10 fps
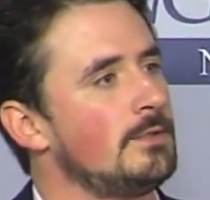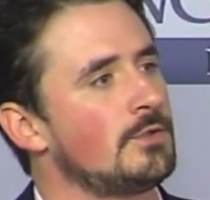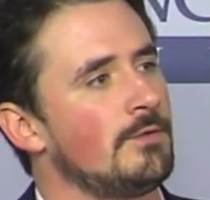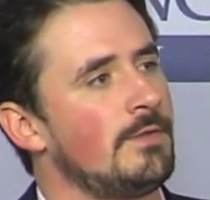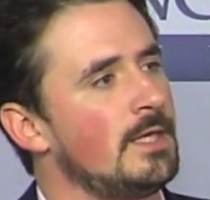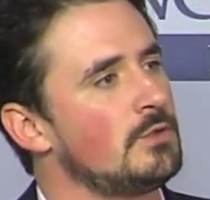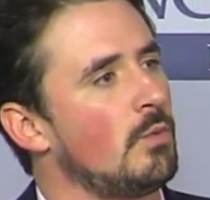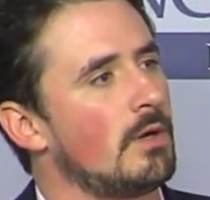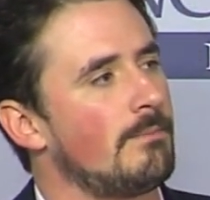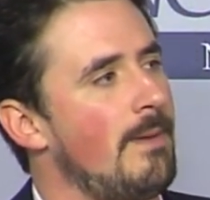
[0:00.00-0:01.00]
Certain things
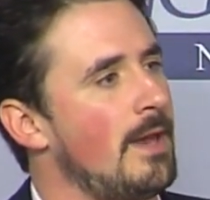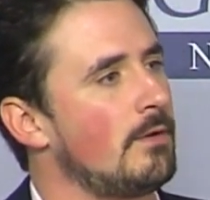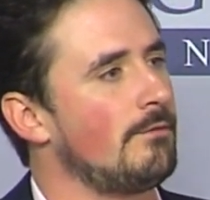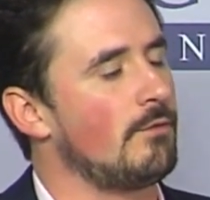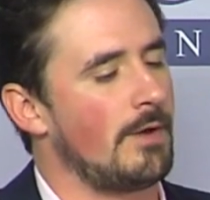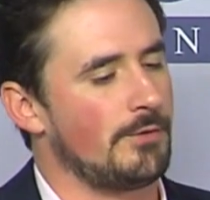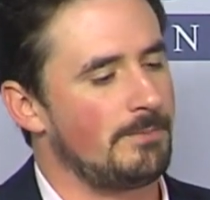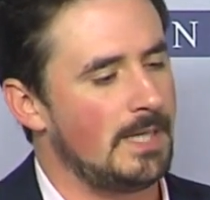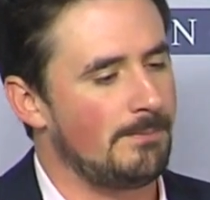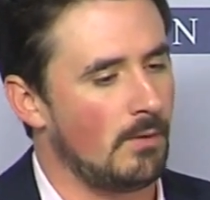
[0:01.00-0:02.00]
work better for other
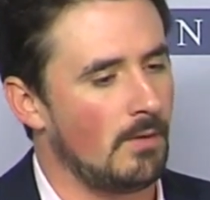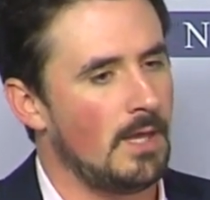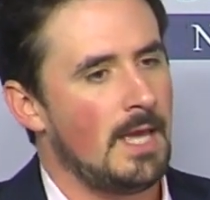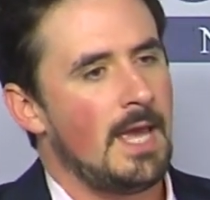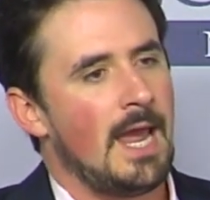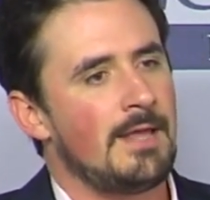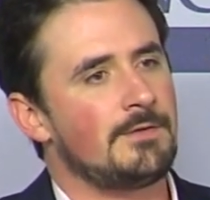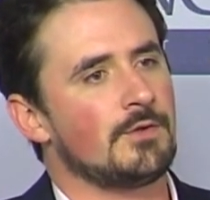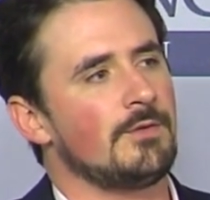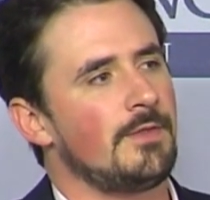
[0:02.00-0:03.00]
people, and
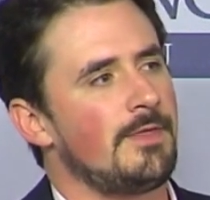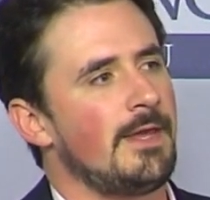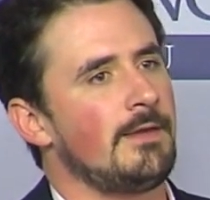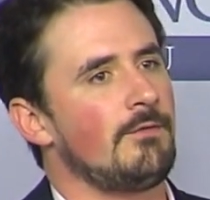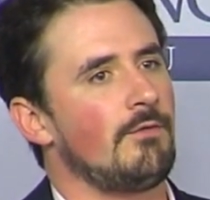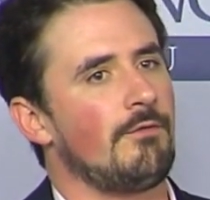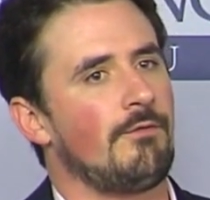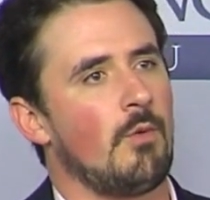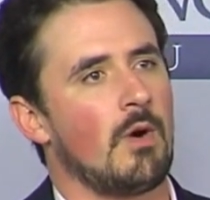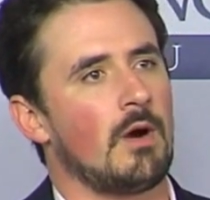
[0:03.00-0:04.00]
certain things
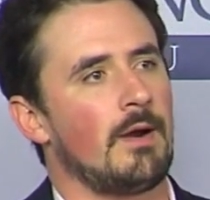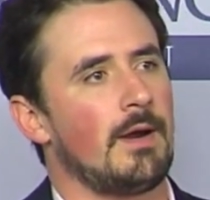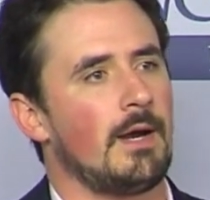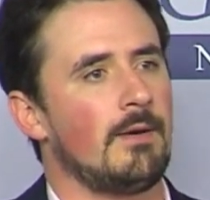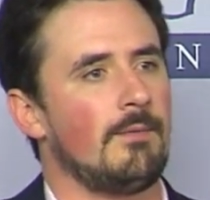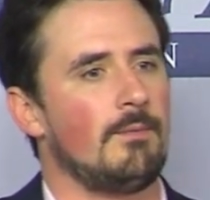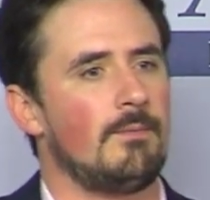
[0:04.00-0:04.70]
for uh,